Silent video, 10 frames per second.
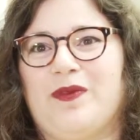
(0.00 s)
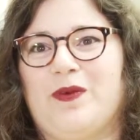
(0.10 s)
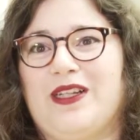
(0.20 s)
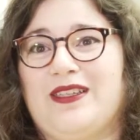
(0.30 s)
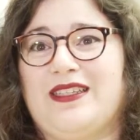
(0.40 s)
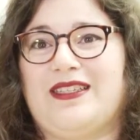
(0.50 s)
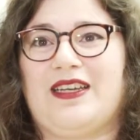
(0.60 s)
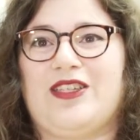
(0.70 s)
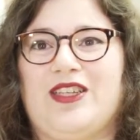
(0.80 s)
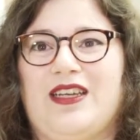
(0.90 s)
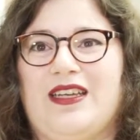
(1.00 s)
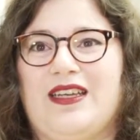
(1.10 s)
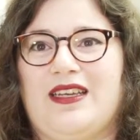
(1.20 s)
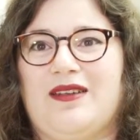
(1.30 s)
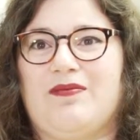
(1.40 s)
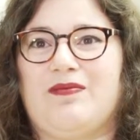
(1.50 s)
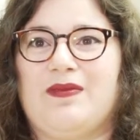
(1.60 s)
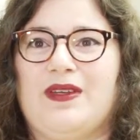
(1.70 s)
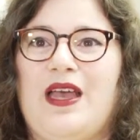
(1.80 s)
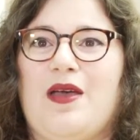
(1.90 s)
well, it's actually
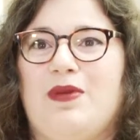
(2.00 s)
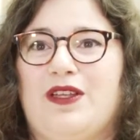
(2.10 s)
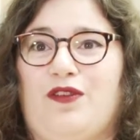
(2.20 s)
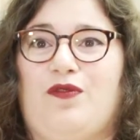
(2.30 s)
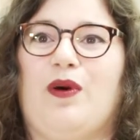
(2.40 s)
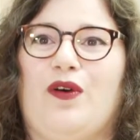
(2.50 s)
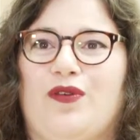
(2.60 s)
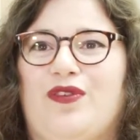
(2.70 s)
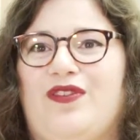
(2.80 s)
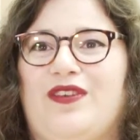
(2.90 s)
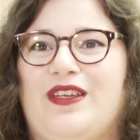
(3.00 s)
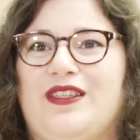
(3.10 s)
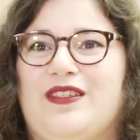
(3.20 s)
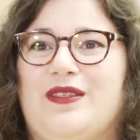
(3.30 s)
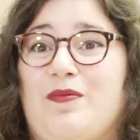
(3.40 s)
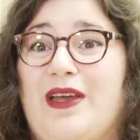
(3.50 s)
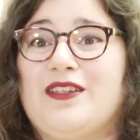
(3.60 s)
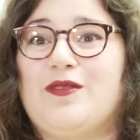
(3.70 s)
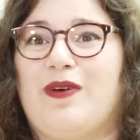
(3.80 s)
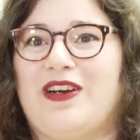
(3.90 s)
a bit of both. It's the
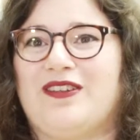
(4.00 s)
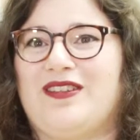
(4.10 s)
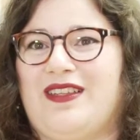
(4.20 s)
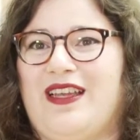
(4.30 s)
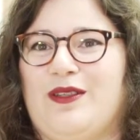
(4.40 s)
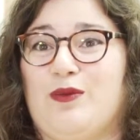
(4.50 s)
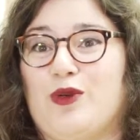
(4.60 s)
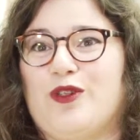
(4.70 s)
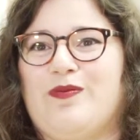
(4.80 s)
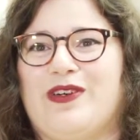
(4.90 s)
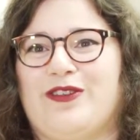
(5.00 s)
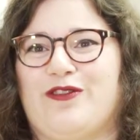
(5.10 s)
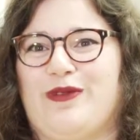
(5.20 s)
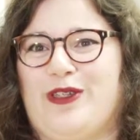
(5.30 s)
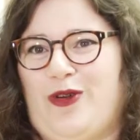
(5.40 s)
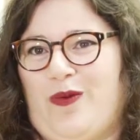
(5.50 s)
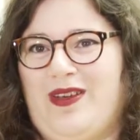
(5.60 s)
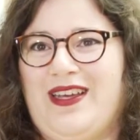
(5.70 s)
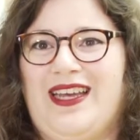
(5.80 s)
best part and the worst part of my job.